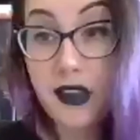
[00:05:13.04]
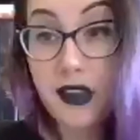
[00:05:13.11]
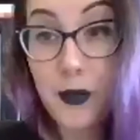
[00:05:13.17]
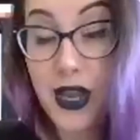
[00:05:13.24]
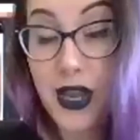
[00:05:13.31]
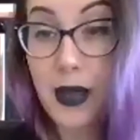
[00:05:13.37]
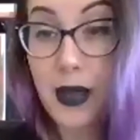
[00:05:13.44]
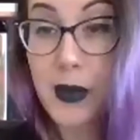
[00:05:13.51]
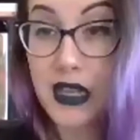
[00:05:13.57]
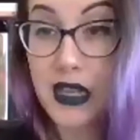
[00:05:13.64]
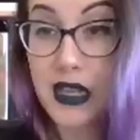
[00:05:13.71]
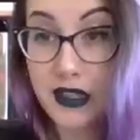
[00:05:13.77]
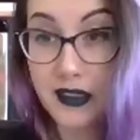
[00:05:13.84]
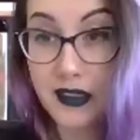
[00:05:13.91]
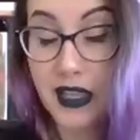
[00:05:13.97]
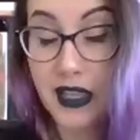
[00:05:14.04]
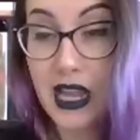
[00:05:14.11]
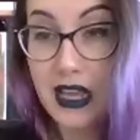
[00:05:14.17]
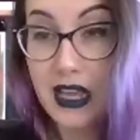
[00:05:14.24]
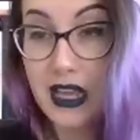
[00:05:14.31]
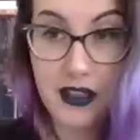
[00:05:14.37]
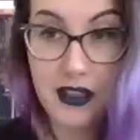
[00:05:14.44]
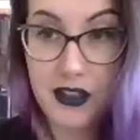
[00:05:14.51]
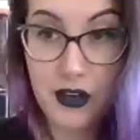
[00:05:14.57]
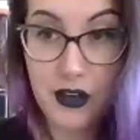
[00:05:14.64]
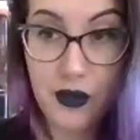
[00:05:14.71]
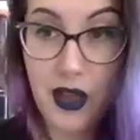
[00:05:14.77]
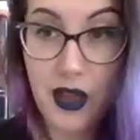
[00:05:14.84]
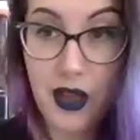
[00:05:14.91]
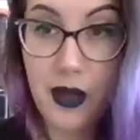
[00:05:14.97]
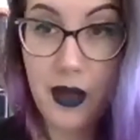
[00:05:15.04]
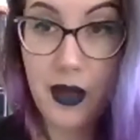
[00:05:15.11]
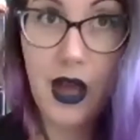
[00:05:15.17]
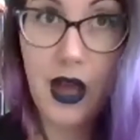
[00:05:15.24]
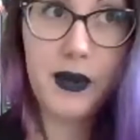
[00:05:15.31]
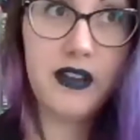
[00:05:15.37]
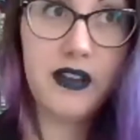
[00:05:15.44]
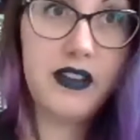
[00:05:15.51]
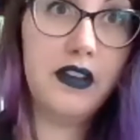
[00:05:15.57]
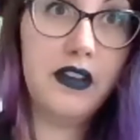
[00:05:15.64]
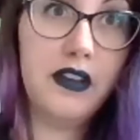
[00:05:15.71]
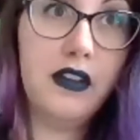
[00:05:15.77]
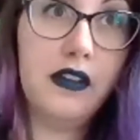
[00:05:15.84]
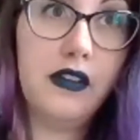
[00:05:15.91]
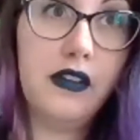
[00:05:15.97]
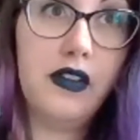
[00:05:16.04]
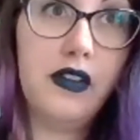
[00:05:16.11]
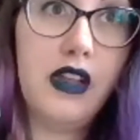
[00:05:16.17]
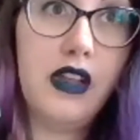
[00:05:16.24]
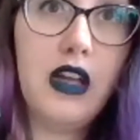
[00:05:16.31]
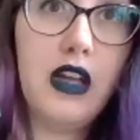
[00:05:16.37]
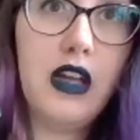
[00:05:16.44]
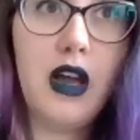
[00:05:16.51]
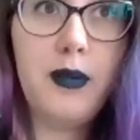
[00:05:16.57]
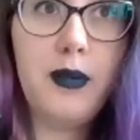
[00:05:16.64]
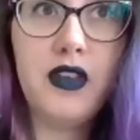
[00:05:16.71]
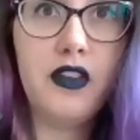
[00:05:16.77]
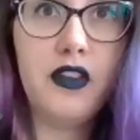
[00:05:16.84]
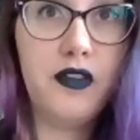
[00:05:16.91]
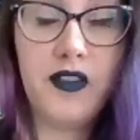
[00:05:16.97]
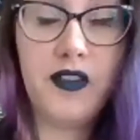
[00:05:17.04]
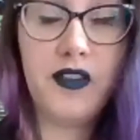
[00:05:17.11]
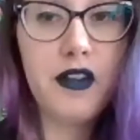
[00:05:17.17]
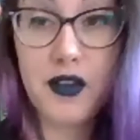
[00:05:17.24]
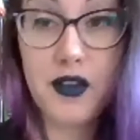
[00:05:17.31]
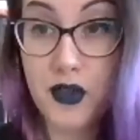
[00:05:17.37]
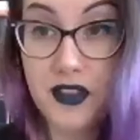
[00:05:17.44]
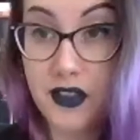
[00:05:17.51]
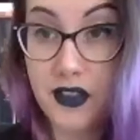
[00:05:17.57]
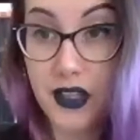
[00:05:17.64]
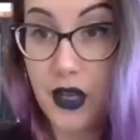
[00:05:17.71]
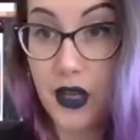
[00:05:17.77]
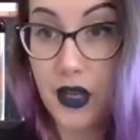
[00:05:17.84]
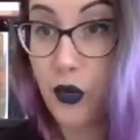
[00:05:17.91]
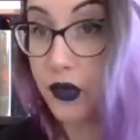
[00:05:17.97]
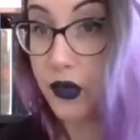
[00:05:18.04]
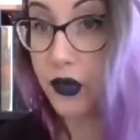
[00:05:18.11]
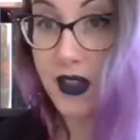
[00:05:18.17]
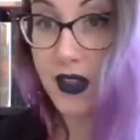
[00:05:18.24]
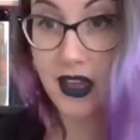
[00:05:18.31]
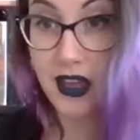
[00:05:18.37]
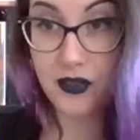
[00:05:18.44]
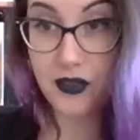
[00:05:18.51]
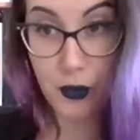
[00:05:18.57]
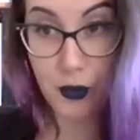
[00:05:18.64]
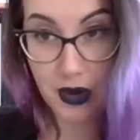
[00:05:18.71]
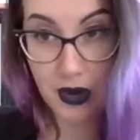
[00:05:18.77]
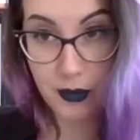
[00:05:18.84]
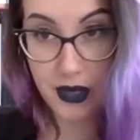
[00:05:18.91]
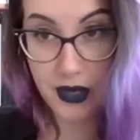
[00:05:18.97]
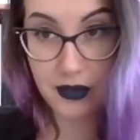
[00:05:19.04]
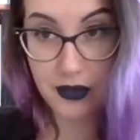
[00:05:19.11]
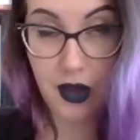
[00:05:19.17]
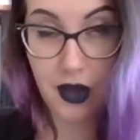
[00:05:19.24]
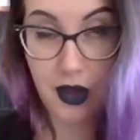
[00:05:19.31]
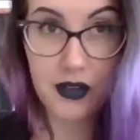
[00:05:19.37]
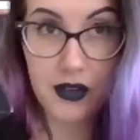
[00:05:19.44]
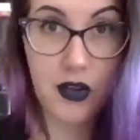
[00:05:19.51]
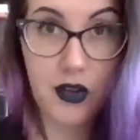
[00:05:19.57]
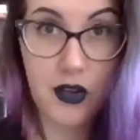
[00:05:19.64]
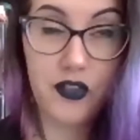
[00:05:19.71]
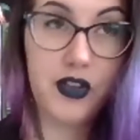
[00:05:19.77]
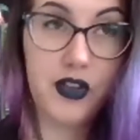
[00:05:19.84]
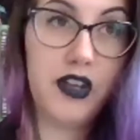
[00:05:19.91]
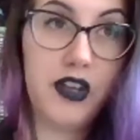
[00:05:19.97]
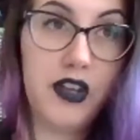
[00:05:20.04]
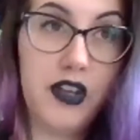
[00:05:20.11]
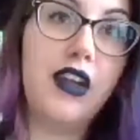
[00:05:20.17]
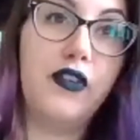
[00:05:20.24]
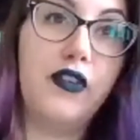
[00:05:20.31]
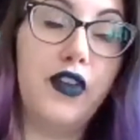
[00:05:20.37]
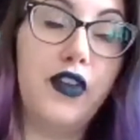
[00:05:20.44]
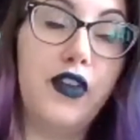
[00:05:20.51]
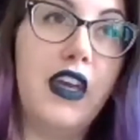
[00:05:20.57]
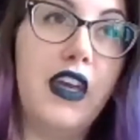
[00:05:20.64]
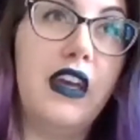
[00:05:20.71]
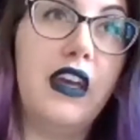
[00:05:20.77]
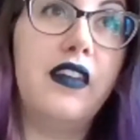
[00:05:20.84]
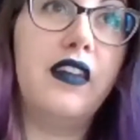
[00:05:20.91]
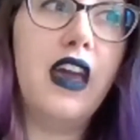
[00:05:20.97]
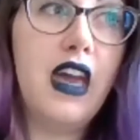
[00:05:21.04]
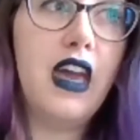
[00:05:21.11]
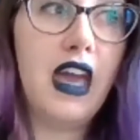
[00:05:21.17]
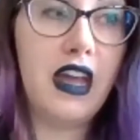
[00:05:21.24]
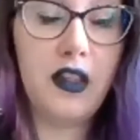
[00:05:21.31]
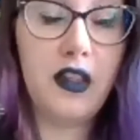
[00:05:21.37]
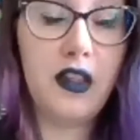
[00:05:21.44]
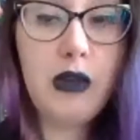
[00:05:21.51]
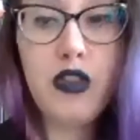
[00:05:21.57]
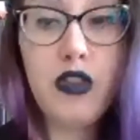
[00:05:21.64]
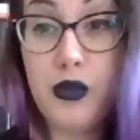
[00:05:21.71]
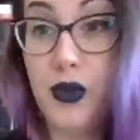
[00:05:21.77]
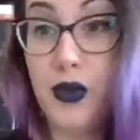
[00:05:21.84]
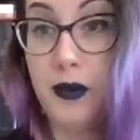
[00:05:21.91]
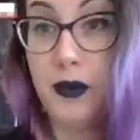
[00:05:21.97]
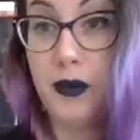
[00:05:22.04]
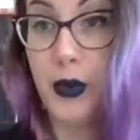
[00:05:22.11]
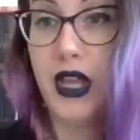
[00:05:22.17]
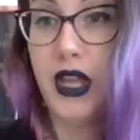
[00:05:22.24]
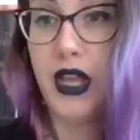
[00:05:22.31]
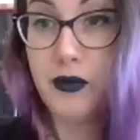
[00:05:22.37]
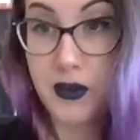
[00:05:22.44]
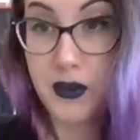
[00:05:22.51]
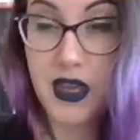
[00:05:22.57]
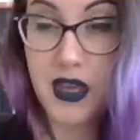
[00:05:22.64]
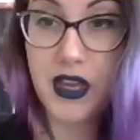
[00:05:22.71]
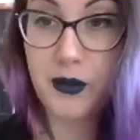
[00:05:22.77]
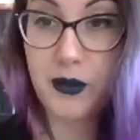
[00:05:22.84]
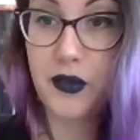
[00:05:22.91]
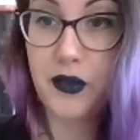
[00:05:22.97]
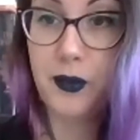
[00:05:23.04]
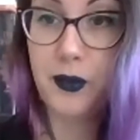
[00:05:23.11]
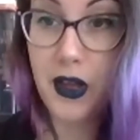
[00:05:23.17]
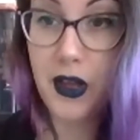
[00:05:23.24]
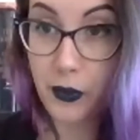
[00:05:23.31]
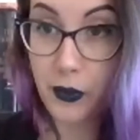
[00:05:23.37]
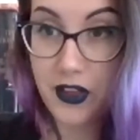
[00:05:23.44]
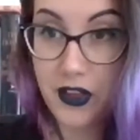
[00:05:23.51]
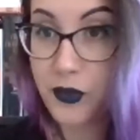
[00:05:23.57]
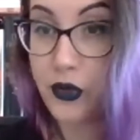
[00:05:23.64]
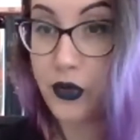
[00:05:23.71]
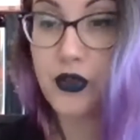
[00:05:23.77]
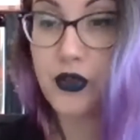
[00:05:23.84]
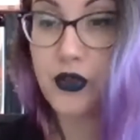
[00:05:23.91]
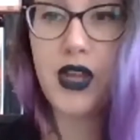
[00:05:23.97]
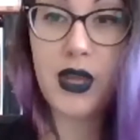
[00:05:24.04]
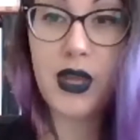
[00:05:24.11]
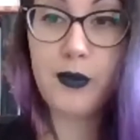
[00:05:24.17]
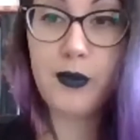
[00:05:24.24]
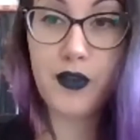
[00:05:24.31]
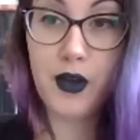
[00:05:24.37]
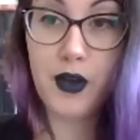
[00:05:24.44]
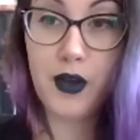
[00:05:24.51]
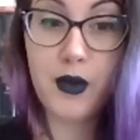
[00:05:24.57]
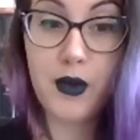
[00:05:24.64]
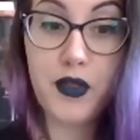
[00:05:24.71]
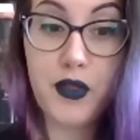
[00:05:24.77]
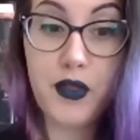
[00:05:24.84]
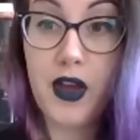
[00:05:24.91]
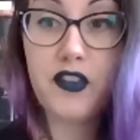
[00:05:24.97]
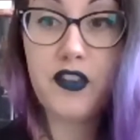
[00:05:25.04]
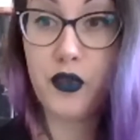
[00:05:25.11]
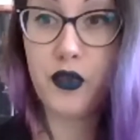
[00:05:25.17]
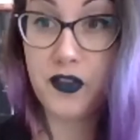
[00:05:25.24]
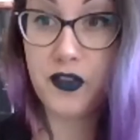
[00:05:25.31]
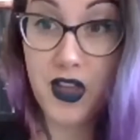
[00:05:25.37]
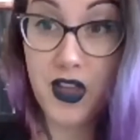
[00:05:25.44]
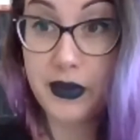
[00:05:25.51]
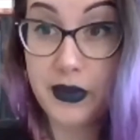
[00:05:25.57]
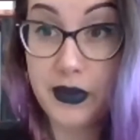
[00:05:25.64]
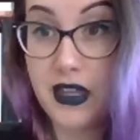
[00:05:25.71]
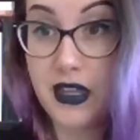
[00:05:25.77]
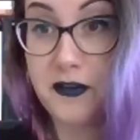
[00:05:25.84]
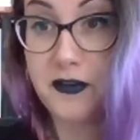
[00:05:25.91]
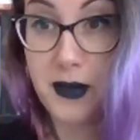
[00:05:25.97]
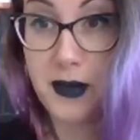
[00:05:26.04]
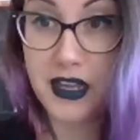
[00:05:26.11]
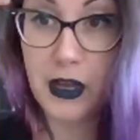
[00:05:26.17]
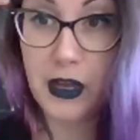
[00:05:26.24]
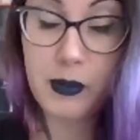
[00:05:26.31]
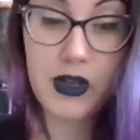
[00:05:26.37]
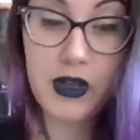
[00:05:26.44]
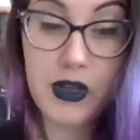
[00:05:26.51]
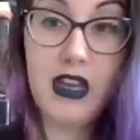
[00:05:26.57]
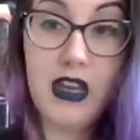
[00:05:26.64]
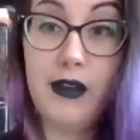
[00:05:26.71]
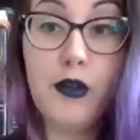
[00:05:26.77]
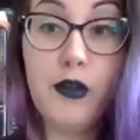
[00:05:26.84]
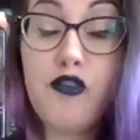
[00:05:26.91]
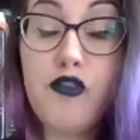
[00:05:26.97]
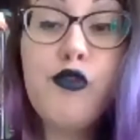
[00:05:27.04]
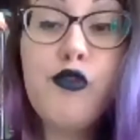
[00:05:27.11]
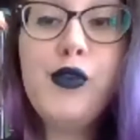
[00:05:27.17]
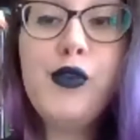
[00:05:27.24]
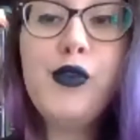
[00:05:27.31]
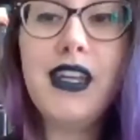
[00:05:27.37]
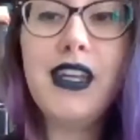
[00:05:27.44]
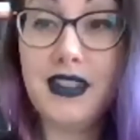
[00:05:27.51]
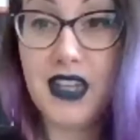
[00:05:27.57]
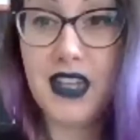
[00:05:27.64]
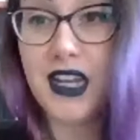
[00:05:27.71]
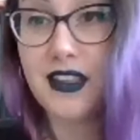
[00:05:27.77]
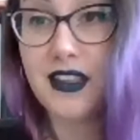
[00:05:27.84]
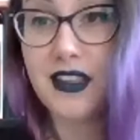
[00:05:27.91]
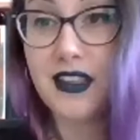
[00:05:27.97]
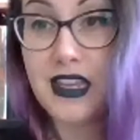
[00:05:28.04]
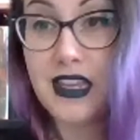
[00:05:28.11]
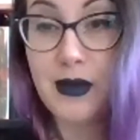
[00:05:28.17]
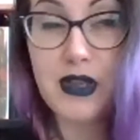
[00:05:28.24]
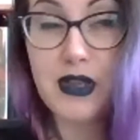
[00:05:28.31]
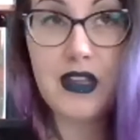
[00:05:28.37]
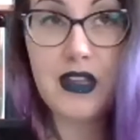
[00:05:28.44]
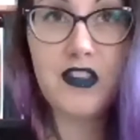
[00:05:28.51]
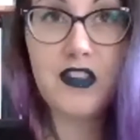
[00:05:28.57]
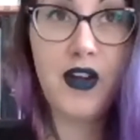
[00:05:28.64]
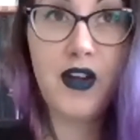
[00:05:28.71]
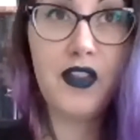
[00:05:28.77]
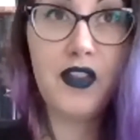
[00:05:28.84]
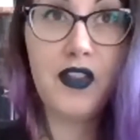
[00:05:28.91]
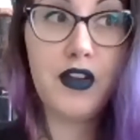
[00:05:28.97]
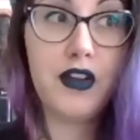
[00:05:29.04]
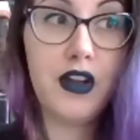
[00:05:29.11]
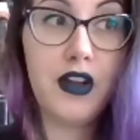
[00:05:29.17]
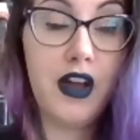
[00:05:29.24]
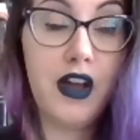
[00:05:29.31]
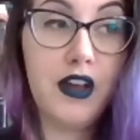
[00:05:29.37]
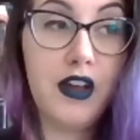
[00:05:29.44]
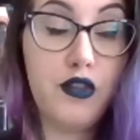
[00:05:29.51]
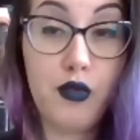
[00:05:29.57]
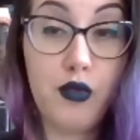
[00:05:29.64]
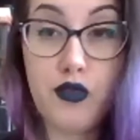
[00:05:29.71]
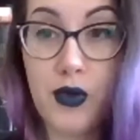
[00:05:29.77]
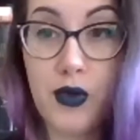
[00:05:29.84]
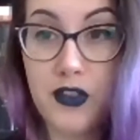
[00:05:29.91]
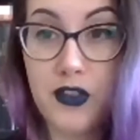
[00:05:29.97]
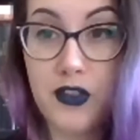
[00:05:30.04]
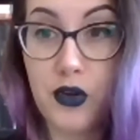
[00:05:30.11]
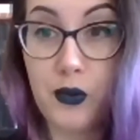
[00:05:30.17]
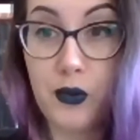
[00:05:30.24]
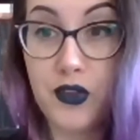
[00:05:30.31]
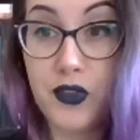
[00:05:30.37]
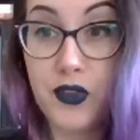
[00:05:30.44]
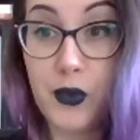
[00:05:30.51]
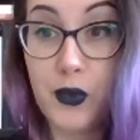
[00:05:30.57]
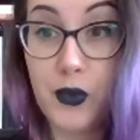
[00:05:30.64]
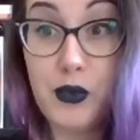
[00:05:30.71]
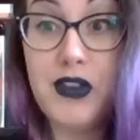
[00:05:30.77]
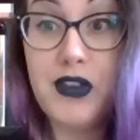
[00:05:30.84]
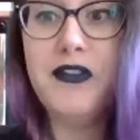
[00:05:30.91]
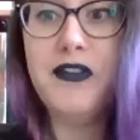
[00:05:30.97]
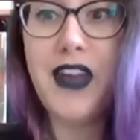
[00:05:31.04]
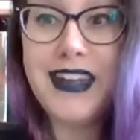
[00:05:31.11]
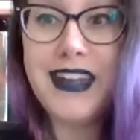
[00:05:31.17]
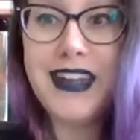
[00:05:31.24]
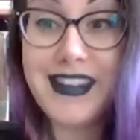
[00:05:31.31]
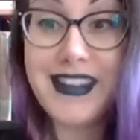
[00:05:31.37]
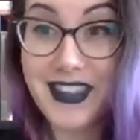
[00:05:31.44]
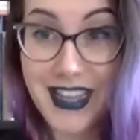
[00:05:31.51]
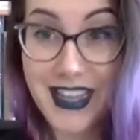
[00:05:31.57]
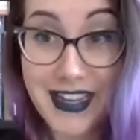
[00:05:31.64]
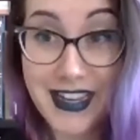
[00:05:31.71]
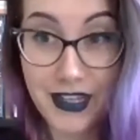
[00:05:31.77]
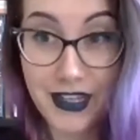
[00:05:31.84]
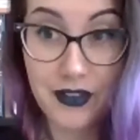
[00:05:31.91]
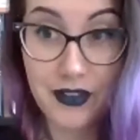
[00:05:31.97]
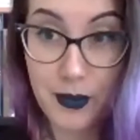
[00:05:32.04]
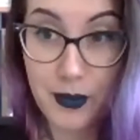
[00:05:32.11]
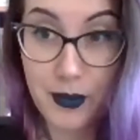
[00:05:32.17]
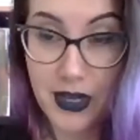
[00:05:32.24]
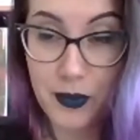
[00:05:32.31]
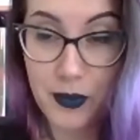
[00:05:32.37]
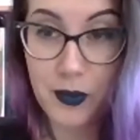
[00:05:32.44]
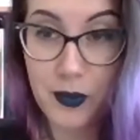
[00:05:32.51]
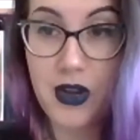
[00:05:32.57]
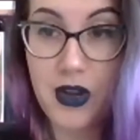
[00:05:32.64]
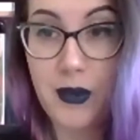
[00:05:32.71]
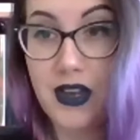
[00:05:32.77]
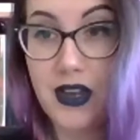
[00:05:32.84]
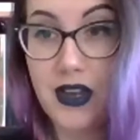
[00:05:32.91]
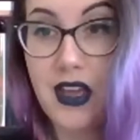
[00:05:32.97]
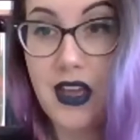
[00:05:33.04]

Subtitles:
what happened, and like I said, up until very recently, only the heads of department got on-screen credit for things, and especially when it came to makeup. So Bud Westmore, who came from the Westmore family of makeup, it was truly a dynasty. I mean, his father, George Westmore, was the one who invented the idea of a makeup department.